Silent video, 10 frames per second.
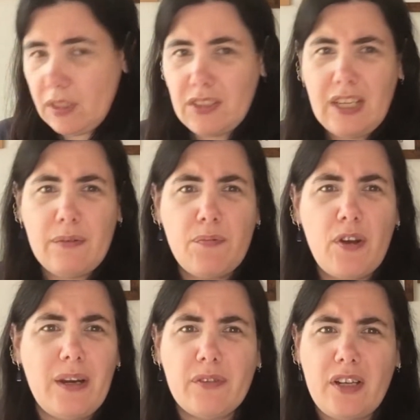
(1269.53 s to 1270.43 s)
steamed
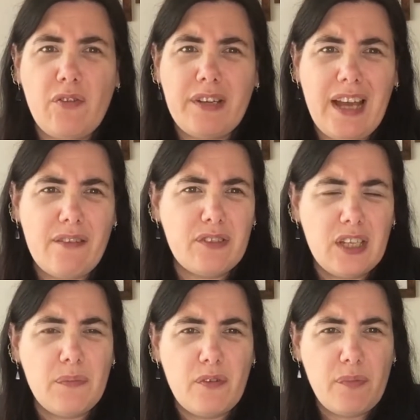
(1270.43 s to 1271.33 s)
broccoli, which I already have
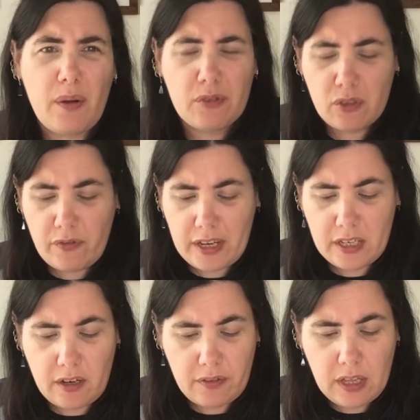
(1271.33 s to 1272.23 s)
some of, but I wasn't sure if I had
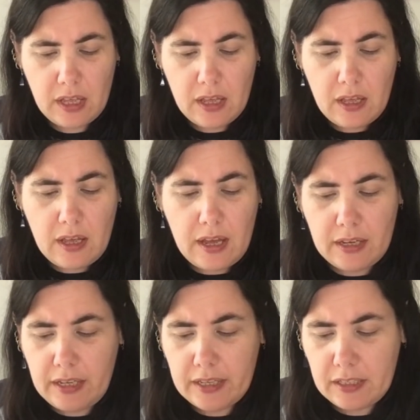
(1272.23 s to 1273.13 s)
enough,
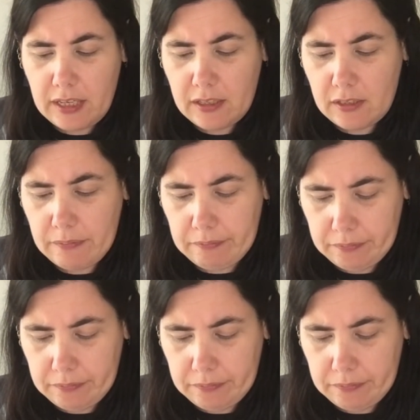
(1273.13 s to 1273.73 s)
and Hick sticks.